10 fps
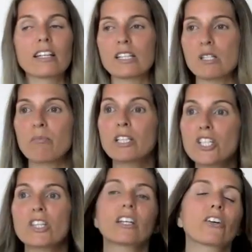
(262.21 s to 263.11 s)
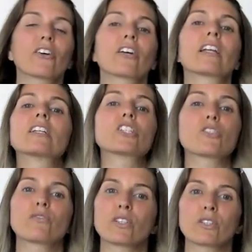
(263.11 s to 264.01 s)
Like, it's much thicker, and it
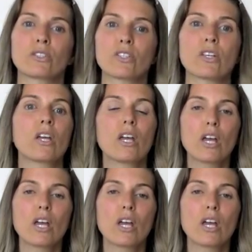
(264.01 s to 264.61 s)
just feels